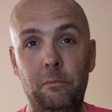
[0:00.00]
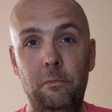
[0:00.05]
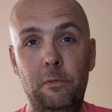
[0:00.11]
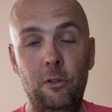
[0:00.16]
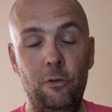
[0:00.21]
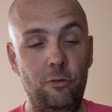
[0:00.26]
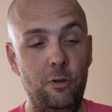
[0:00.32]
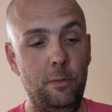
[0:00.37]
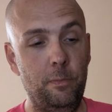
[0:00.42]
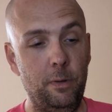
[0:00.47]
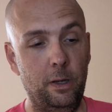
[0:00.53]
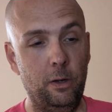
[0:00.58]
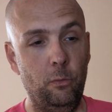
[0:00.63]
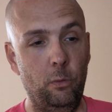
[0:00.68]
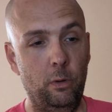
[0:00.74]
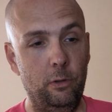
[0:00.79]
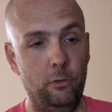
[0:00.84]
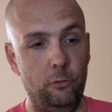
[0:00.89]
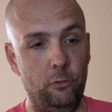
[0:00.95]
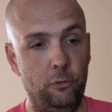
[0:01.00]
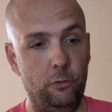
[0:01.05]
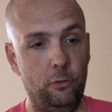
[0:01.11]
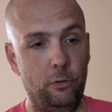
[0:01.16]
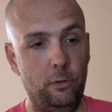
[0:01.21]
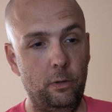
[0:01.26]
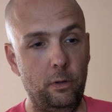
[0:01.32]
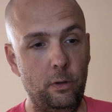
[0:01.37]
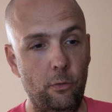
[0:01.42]
The shipping
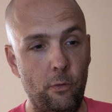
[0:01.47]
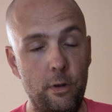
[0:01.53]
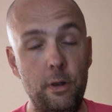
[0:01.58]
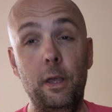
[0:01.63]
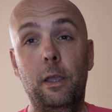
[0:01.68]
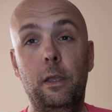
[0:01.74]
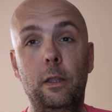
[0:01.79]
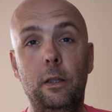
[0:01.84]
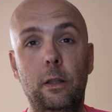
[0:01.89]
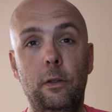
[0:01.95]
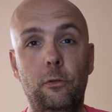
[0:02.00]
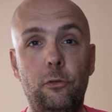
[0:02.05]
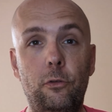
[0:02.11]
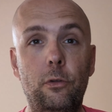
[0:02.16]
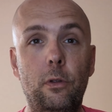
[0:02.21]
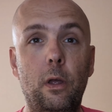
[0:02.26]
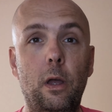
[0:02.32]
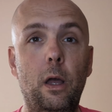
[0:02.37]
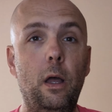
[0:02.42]
was ridiculous.